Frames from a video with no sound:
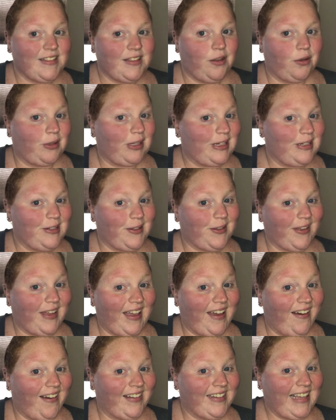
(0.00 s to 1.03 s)
Only took
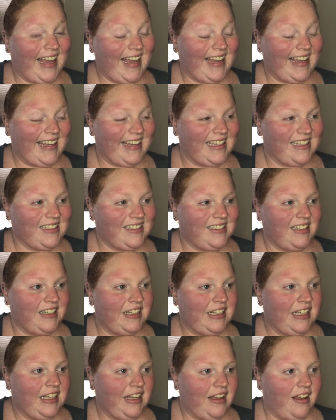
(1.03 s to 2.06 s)
like all day.
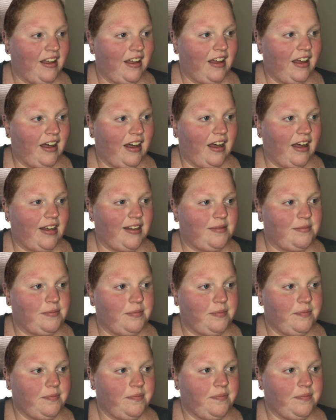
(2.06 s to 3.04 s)
Um,